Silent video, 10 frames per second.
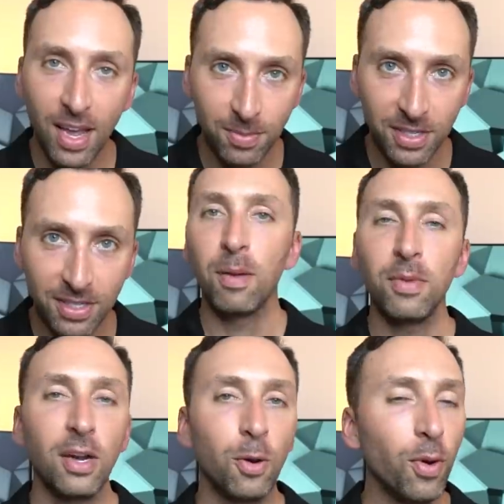absence. I'm
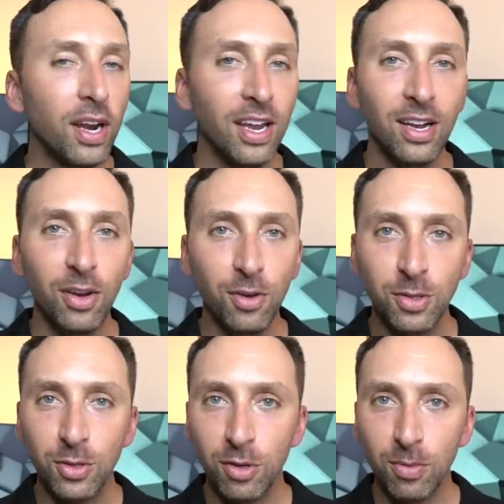not quitting
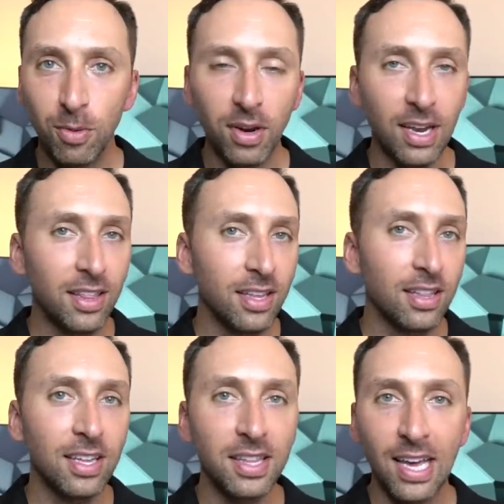YouTube or anything
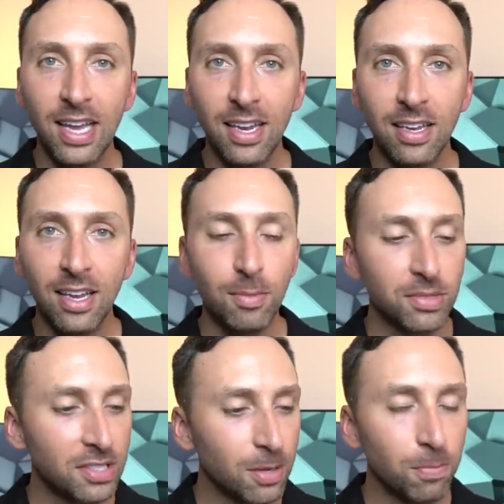like that. I'm
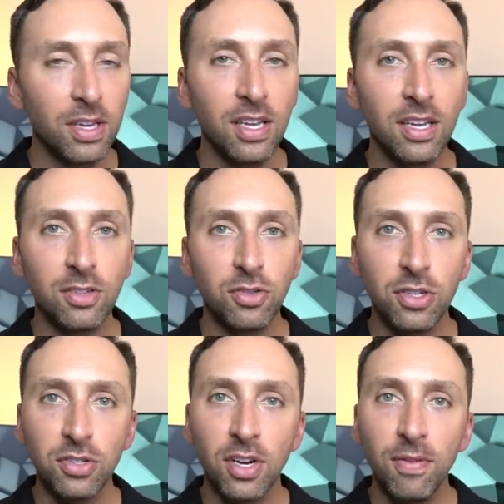simply
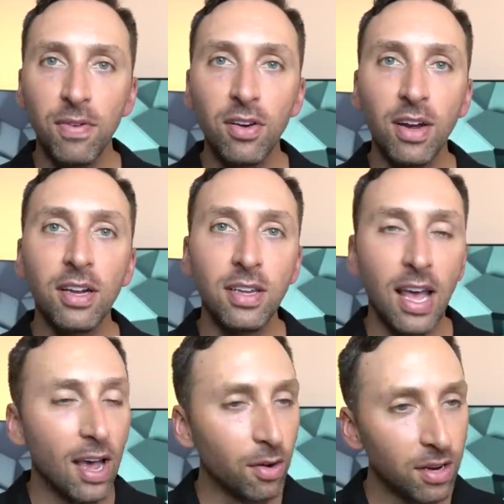just trying to figure out
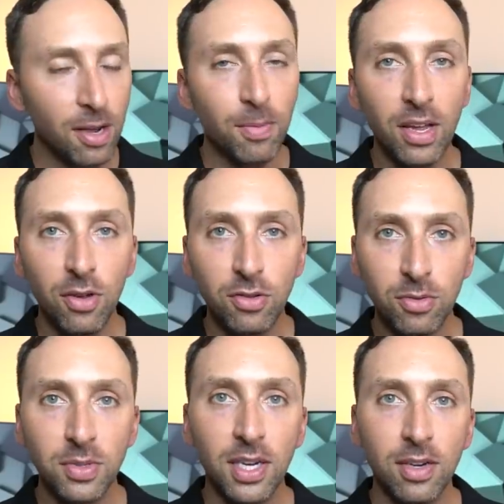how to get my
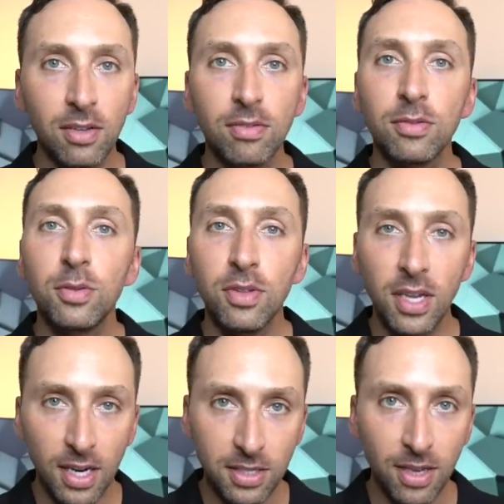YouTube channel to the
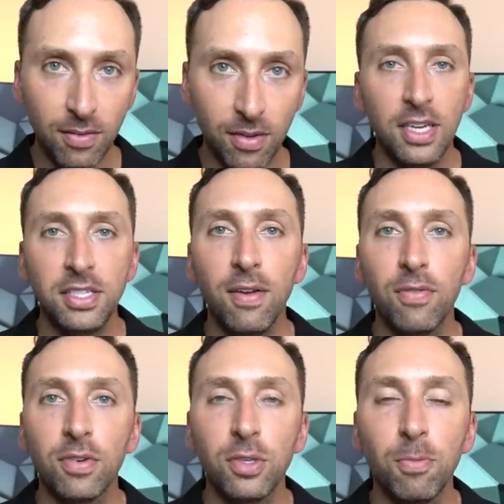next level. Thanks again
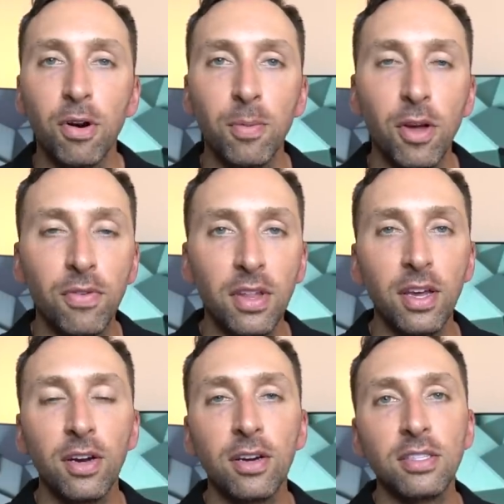for supporting me over the
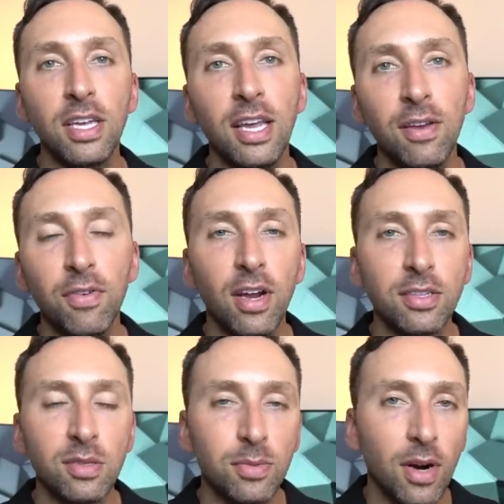years. And if you're
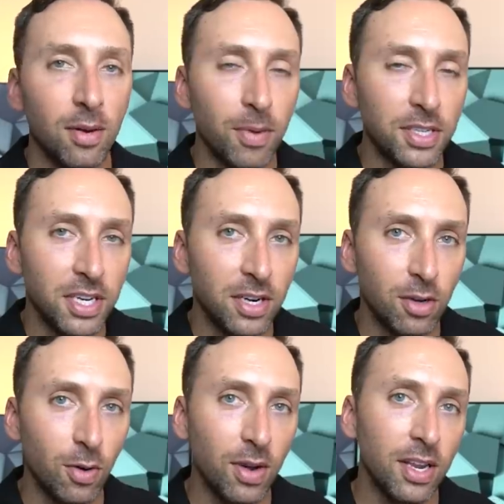not subscribed to my channel,
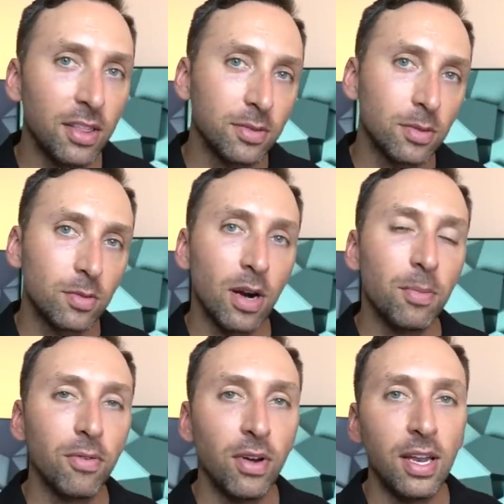go ahead and hit that subscribe
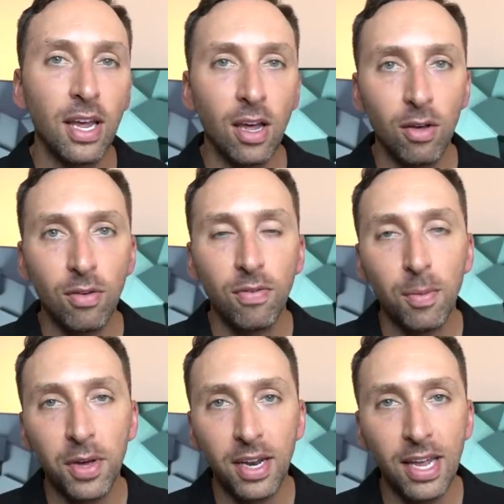button right now.
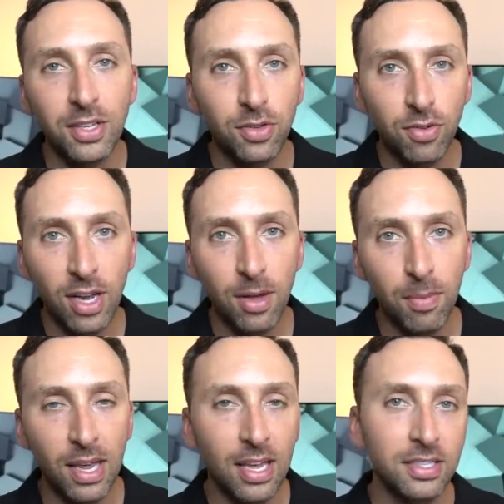Follow me on
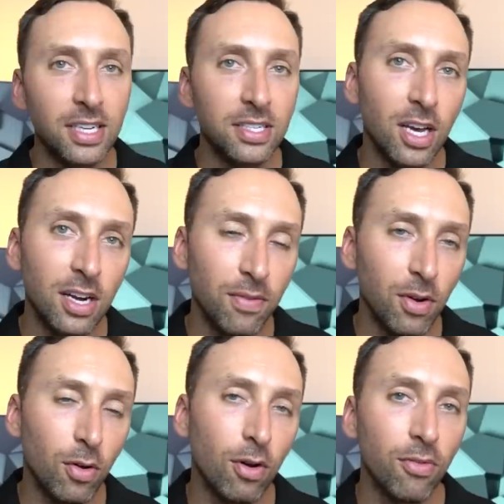Instagram and TikTok if you
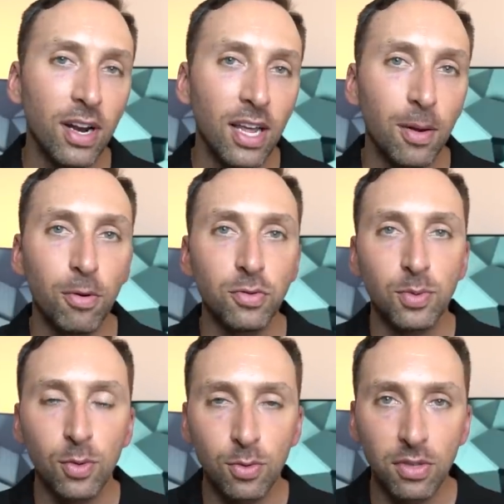don't already. I post
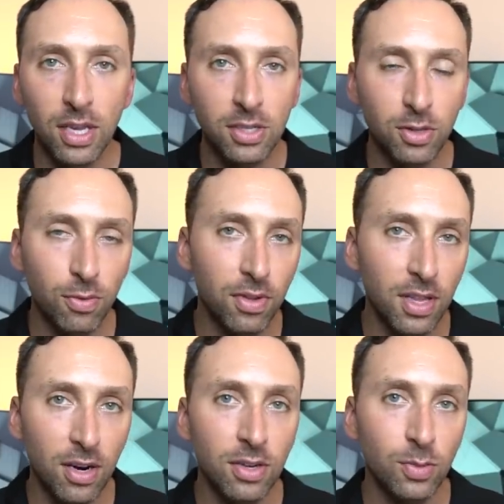some cool things over
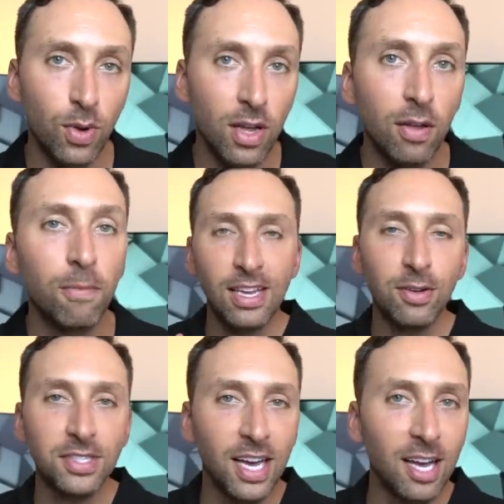there as well. Now
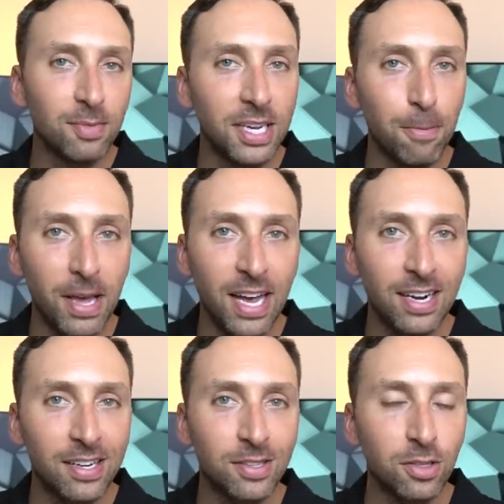it's time to get
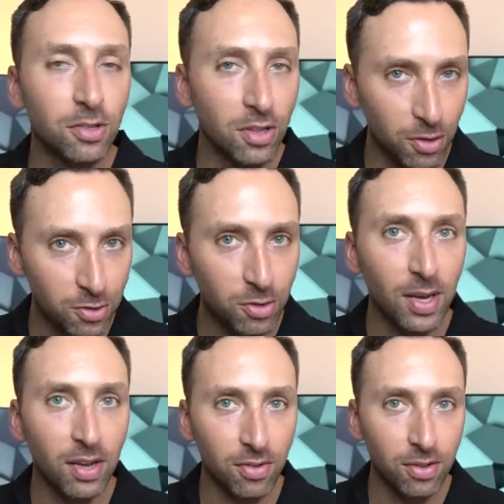back to the YouTube
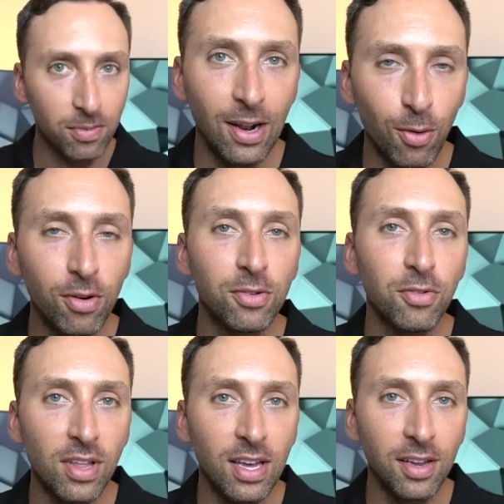algorithm. And in order to
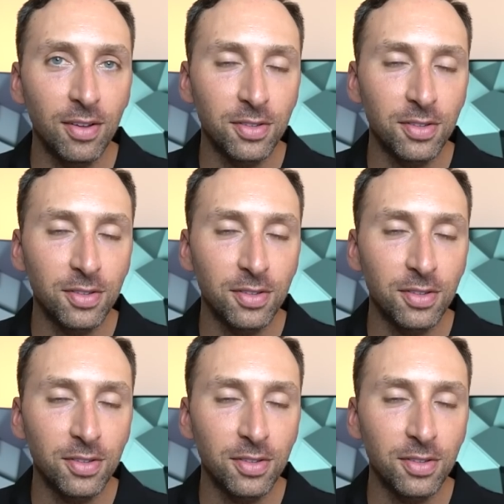do that, you